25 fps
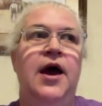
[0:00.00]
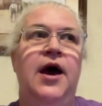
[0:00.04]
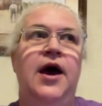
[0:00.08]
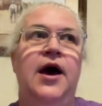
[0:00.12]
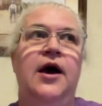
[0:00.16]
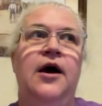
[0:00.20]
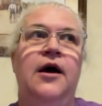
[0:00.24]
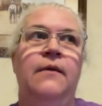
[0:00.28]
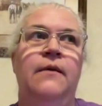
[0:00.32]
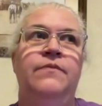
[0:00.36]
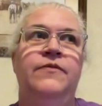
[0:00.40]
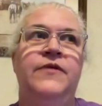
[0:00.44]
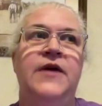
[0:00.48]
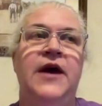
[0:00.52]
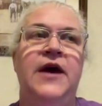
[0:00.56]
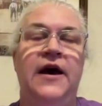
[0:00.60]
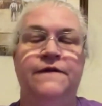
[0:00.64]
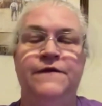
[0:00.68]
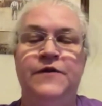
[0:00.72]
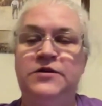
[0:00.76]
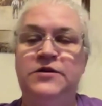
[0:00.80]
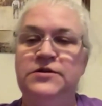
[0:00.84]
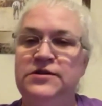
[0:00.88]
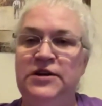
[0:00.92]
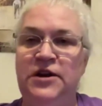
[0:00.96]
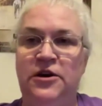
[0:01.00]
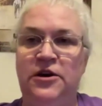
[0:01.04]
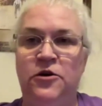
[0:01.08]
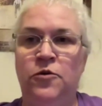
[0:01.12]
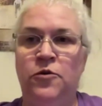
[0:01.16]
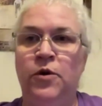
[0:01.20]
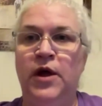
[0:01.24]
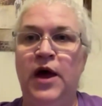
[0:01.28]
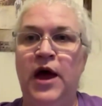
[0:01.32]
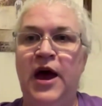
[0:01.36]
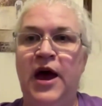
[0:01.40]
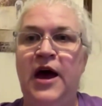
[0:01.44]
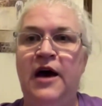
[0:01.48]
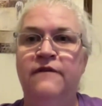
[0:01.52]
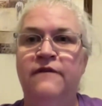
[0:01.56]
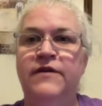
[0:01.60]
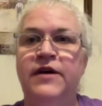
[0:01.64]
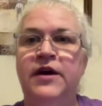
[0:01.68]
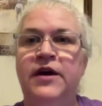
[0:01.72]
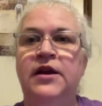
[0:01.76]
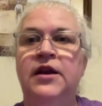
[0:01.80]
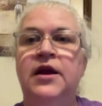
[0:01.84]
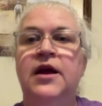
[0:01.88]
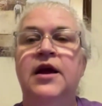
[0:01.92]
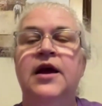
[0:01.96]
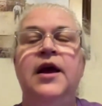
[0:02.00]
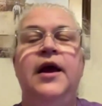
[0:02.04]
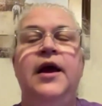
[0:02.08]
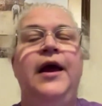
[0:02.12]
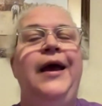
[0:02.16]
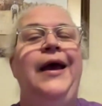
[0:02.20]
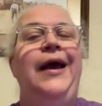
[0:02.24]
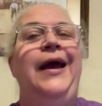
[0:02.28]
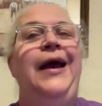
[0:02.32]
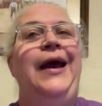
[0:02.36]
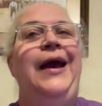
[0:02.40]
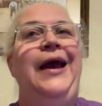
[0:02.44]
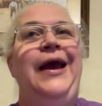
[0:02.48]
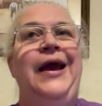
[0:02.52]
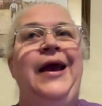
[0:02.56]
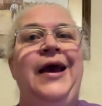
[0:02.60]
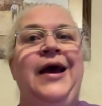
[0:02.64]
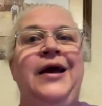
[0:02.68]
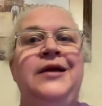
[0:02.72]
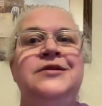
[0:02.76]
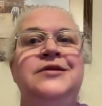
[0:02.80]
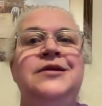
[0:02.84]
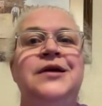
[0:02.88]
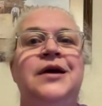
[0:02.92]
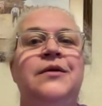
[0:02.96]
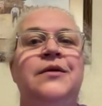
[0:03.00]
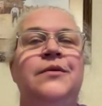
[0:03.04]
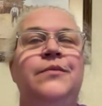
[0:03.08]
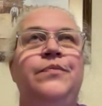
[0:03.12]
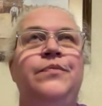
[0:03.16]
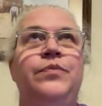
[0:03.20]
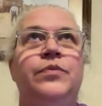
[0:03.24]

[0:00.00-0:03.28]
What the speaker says: the F and SKU will have it. And